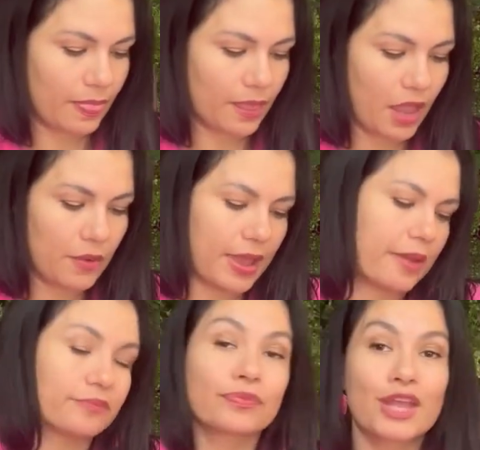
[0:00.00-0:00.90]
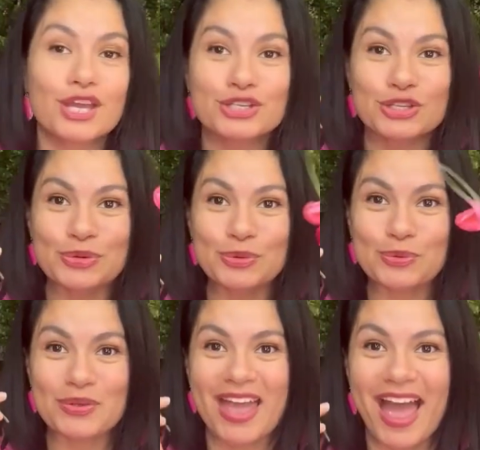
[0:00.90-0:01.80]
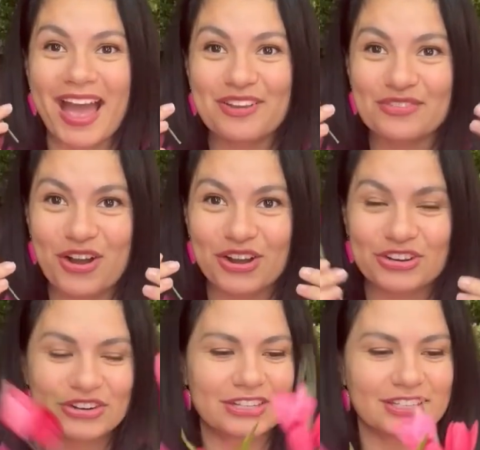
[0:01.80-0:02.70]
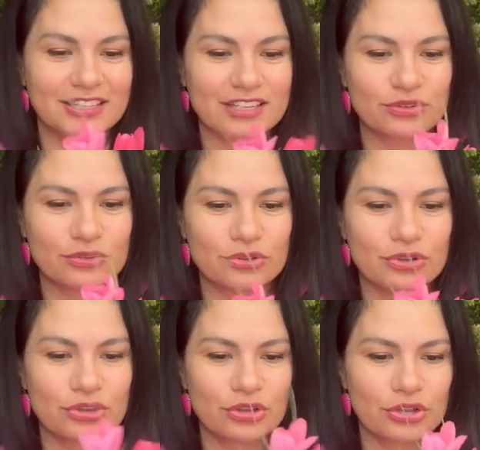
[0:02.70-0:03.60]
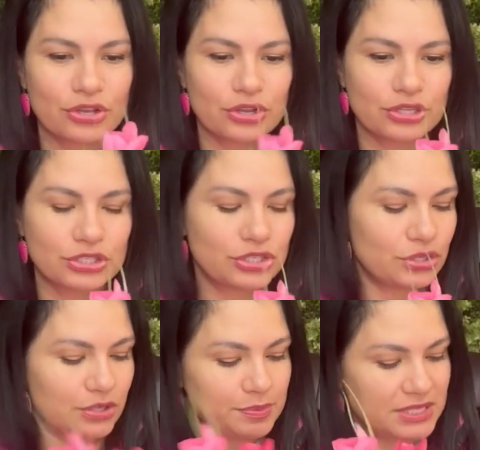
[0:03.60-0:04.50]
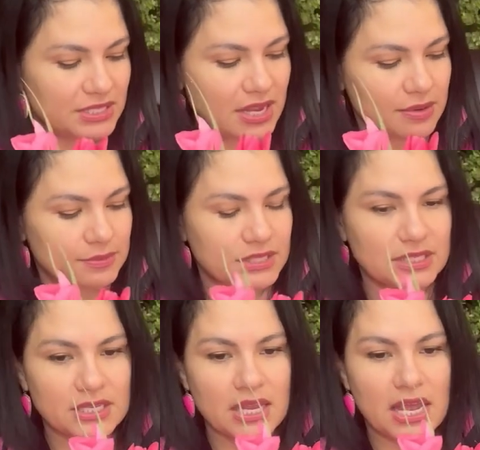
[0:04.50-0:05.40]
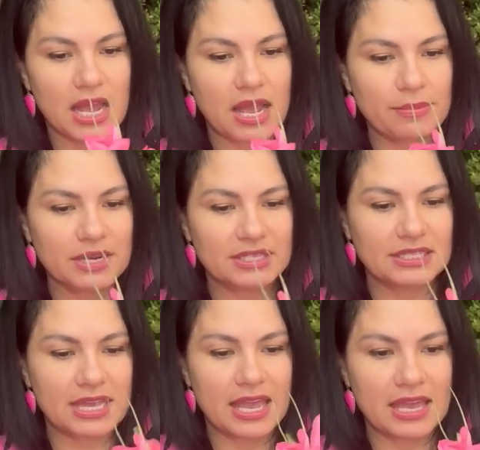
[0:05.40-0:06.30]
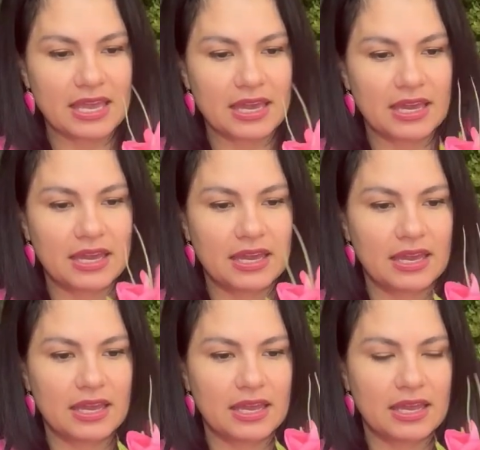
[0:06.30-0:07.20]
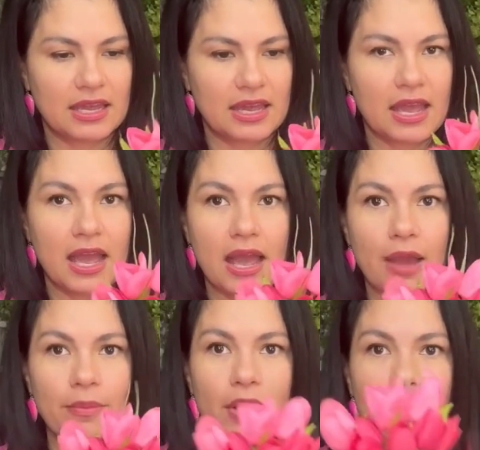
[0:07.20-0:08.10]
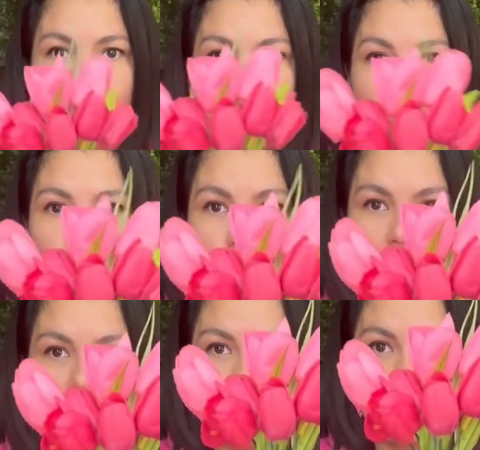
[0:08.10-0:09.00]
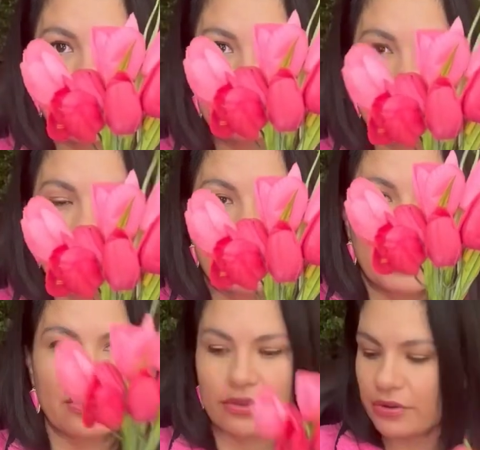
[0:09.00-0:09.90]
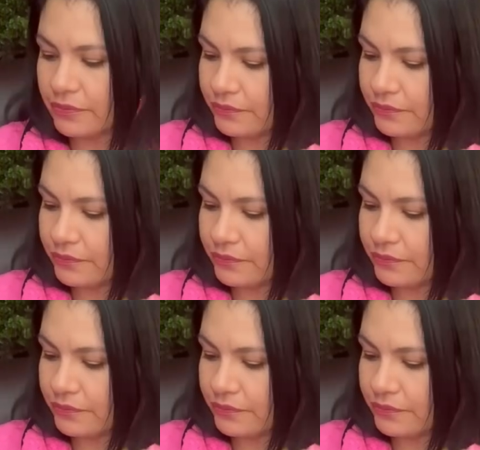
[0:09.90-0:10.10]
Okay, so we have our little tulip stems. I'm gonna take about 3 of them together.